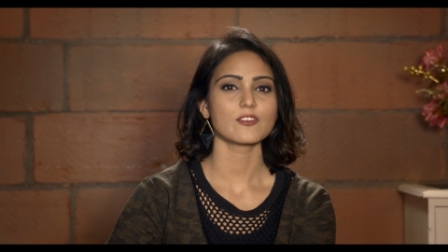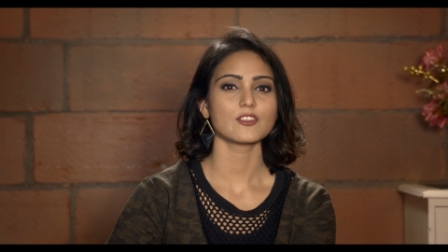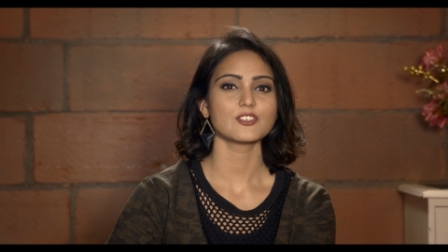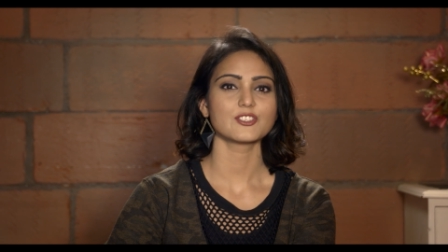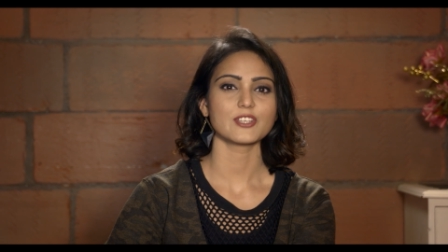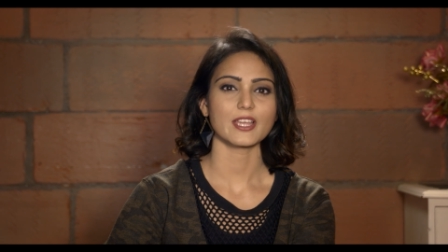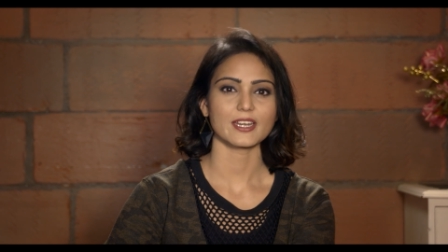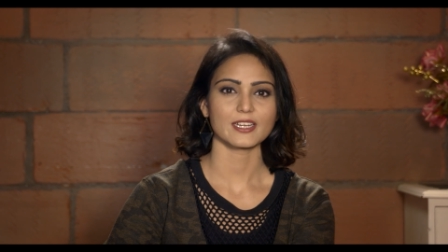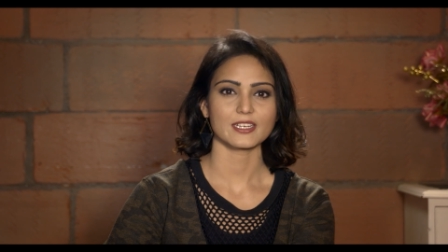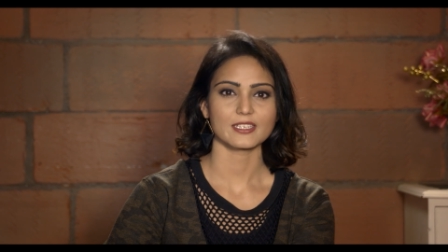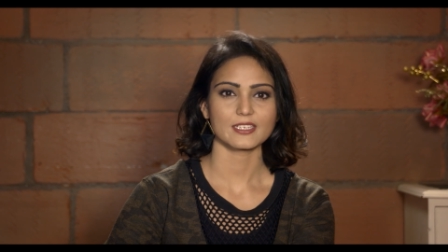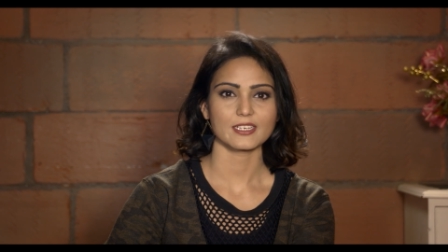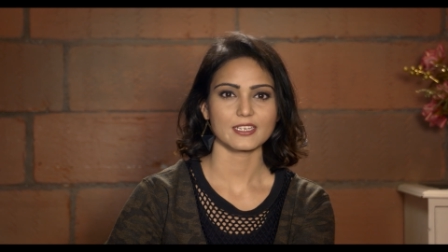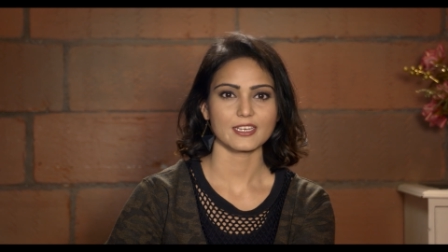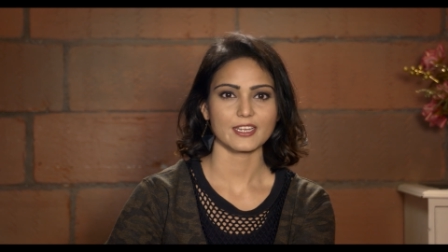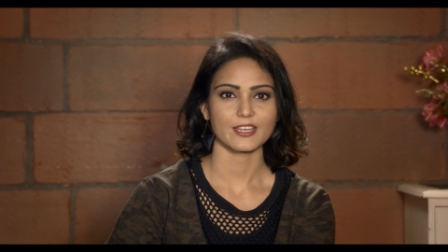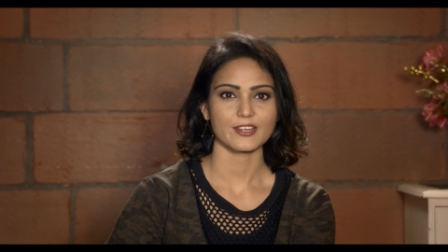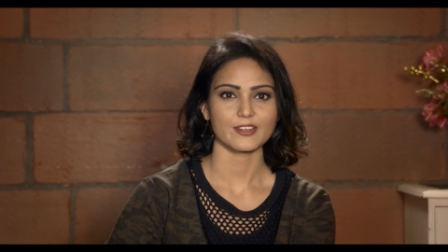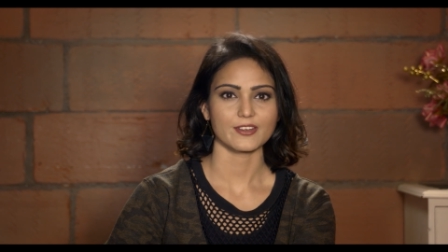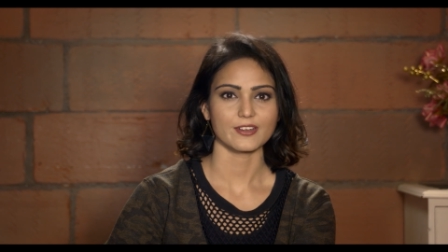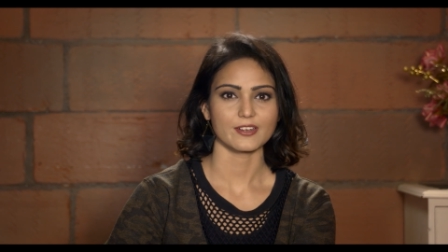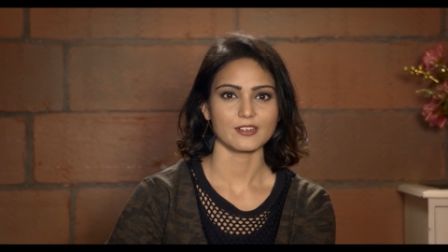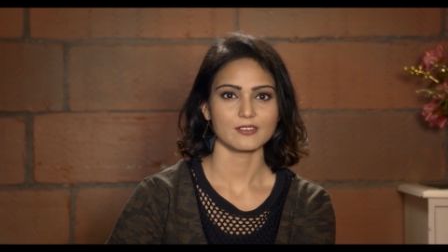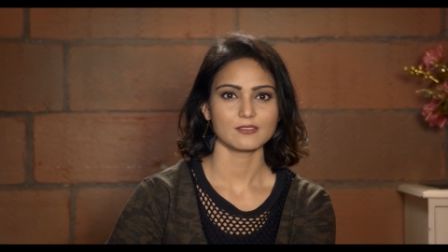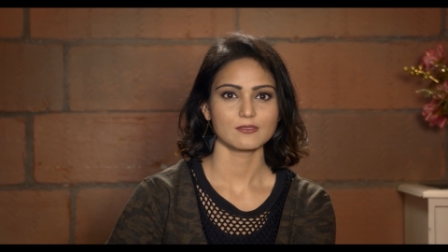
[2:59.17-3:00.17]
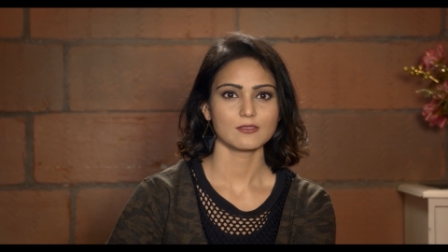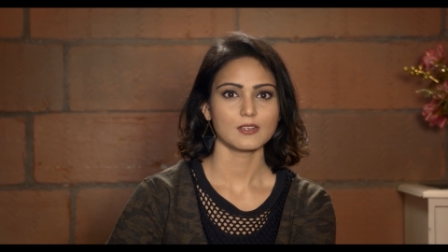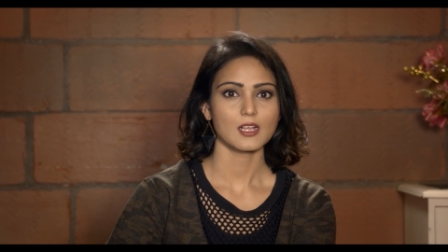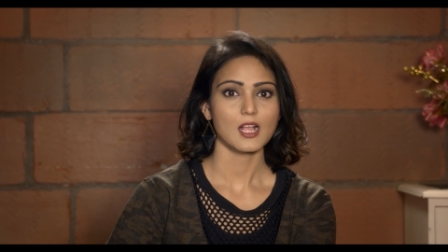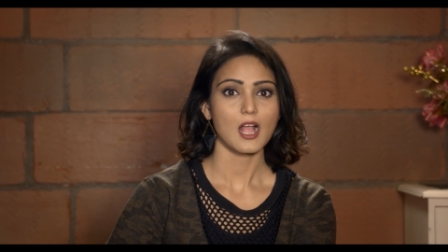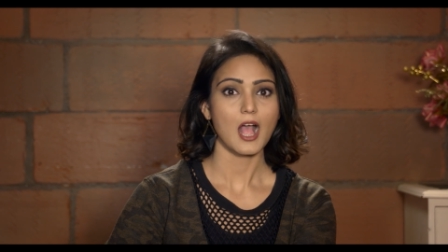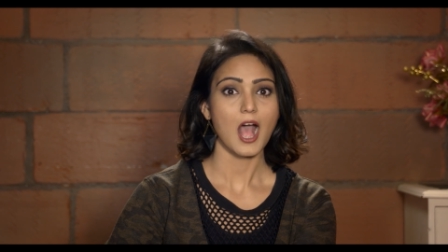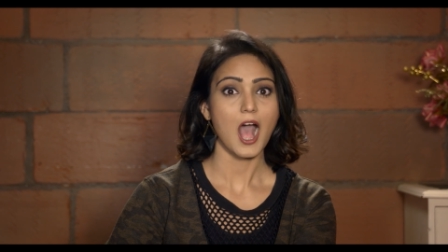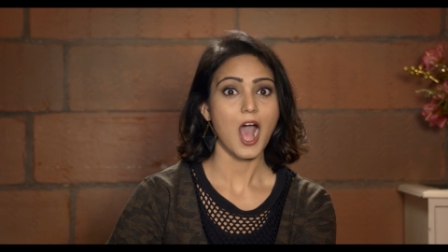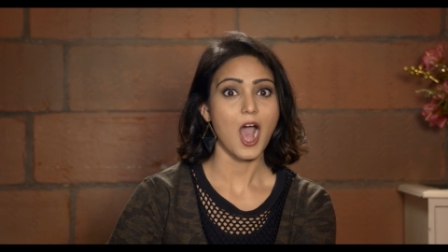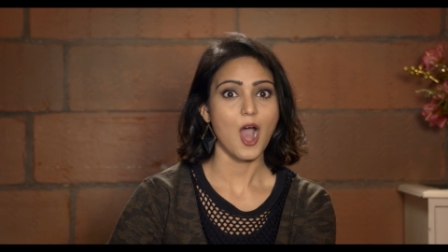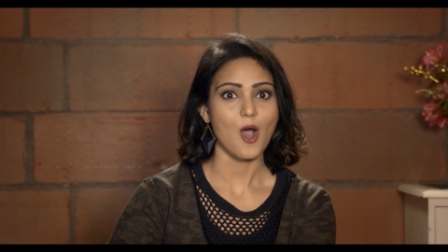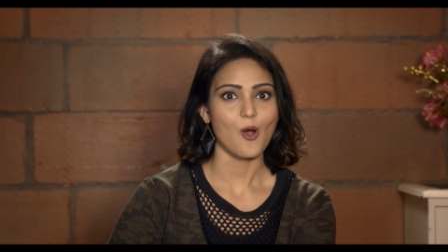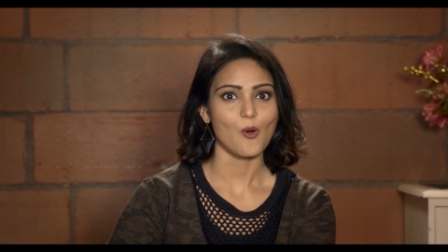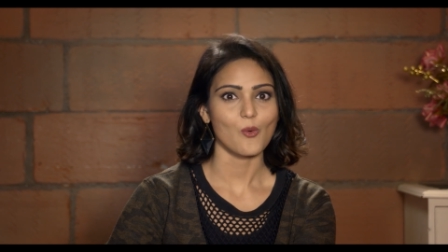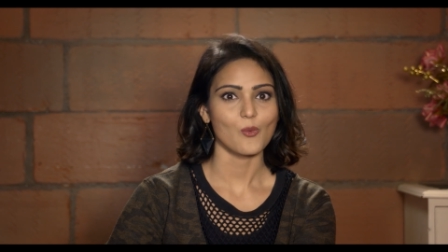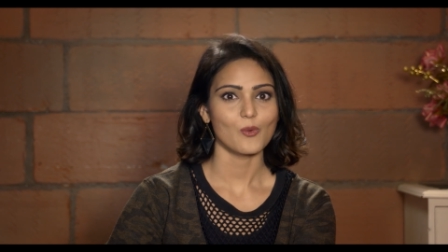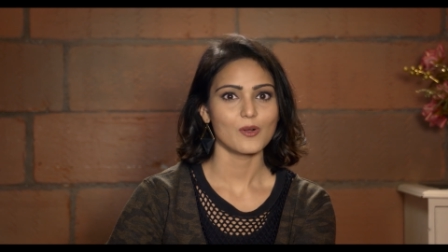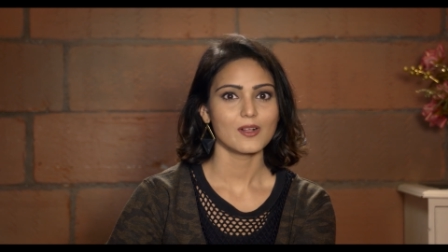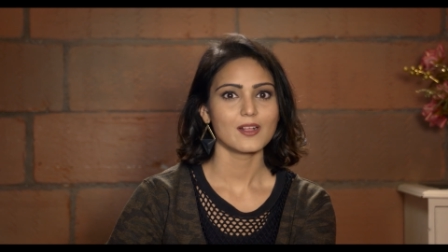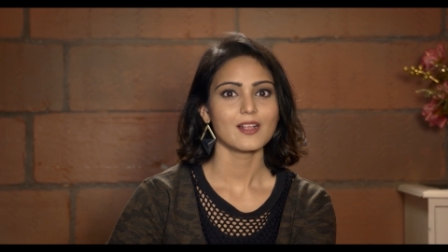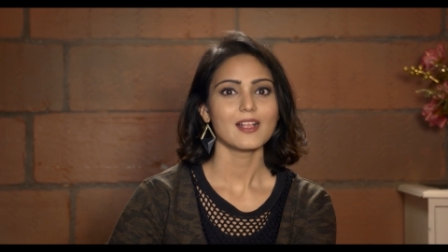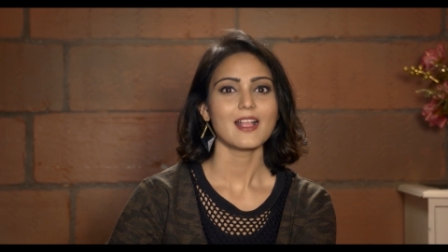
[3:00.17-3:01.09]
your genital area. How?